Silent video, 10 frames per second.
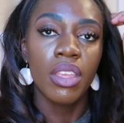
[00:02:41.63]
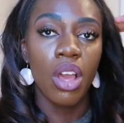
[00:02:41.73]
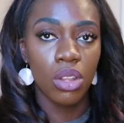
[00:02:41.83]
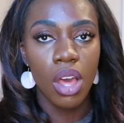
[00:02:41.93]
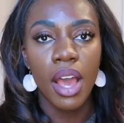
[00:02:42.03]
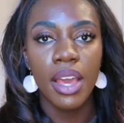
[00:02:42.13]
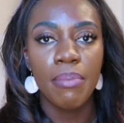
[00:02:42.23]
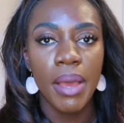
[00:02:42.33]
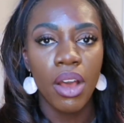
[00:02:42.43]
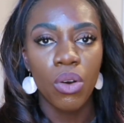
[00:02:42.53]
a lot
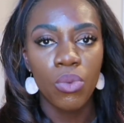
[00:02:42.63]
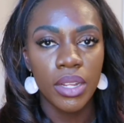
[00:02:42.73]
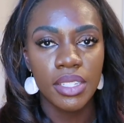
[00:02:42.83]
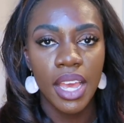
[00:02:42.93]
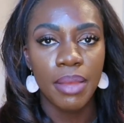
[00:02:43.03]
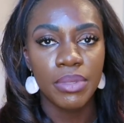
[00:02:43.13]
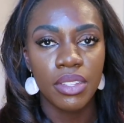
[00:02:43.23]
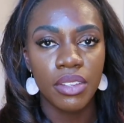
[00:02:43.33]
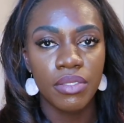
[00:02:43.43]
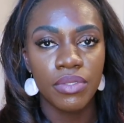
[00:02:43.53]
about what types
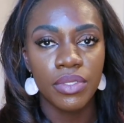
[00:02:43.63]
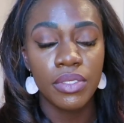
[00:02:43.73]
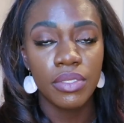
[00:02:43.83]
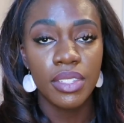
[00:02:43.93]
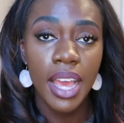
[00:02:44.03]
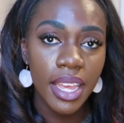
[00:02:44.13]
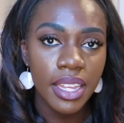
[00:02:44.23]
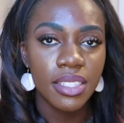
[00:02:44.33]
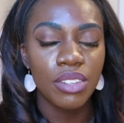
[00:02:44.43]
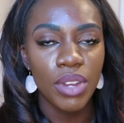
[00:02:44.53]
of
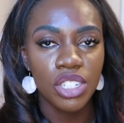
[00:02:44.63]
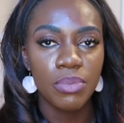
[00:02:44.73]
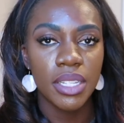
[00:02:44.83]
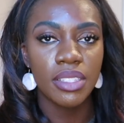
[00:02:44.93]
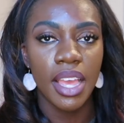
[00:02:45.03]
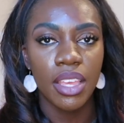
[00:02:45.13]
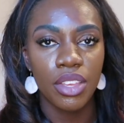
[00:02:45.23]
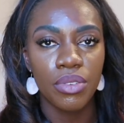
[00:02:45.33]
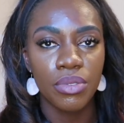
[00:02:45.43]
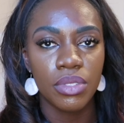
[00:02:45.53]
diets and regimens I
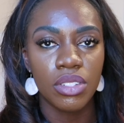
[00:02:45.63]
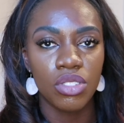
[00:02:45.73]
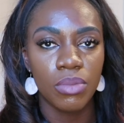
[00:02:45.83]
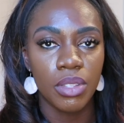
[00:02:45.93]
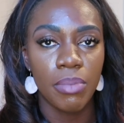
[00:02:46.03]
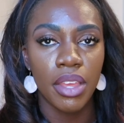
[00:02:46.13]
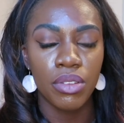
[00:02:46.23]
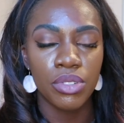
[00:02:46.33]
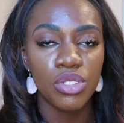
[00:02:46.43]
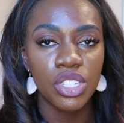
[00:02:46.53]
use in terms of my
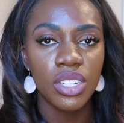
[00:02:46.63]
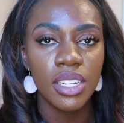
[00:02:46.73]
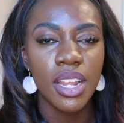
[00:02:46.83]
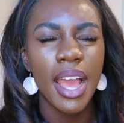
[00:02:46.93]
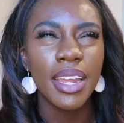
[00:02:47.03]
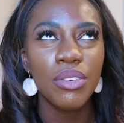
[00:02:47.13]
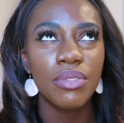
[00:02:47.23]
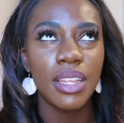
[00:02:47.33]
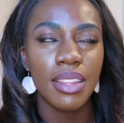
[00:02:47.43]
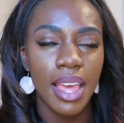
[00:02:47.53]
nutrition. I don't
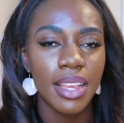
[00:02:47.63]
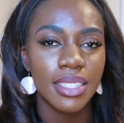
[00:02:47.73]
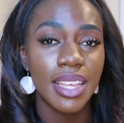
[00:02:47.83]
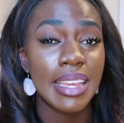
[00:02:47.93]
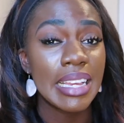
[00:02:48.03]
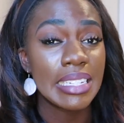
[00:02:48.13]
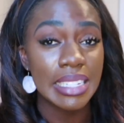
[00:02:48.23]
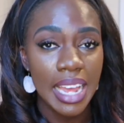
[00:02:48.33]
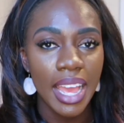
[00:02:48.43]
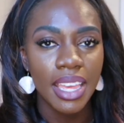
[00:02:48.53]
really like saying a
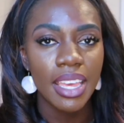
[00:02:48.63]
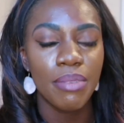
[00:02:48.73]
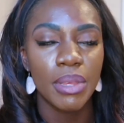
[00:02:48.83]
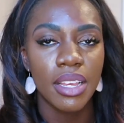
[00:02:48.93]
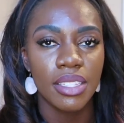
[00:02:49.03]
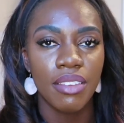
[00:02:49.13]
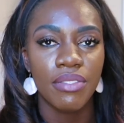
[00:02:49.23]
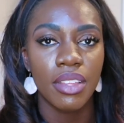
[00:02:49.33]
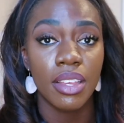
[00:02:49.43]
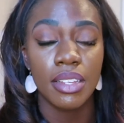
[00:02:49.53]
diet because I
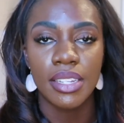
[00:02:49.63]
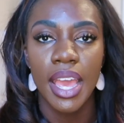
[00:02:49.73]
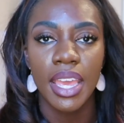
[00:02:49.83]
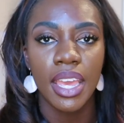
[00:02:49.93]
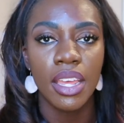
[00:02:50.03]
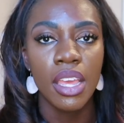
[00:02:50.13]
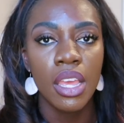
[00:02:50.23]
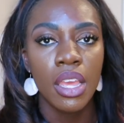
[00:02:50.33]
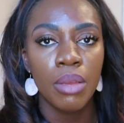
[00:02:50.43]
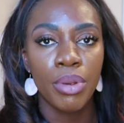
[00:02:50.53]
feel like a diet
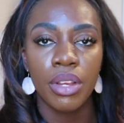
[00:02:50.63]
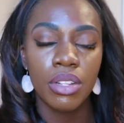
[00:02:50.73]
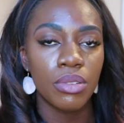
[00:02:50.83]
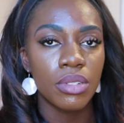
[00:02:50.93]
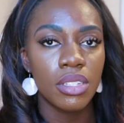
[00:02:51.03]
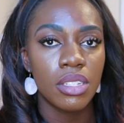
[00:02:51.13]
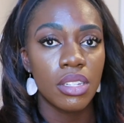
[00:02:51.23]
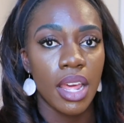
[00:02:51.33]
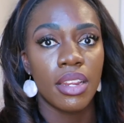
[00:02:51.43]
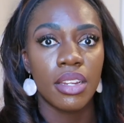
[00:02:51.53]
precludes
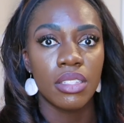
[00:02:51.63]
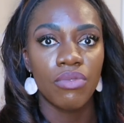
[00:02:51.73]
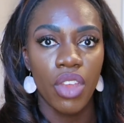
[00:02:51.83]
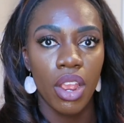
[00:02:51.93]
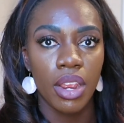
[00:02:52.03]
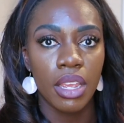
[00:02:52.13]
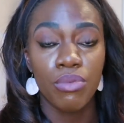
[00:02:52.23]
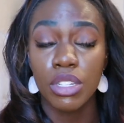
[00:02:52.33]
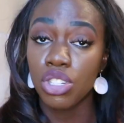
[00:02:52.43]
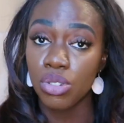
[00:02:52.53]
that it is very
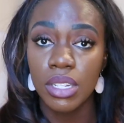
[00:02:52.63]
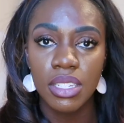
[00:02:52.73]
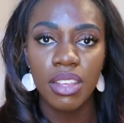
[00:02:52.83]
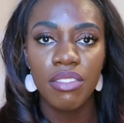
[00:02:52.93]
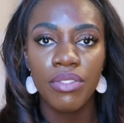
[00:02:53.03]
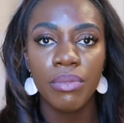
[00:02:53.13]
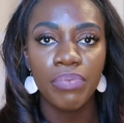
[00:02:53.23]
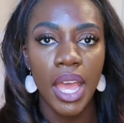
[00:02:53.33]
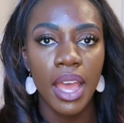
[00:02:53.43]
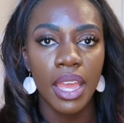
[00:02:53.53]
restrictive.
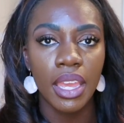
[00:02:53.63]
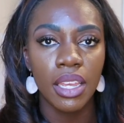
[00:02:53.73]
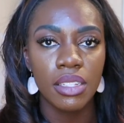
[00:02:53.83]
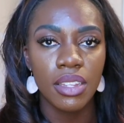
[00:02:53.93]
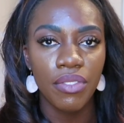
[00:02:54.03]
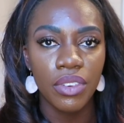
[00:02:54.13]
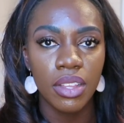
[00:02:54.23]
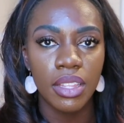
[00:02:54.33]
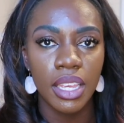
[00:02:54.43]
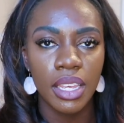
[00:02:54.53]

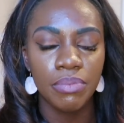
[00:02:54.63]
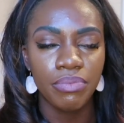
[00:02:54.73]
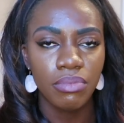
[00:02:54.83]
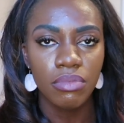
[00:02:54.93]
The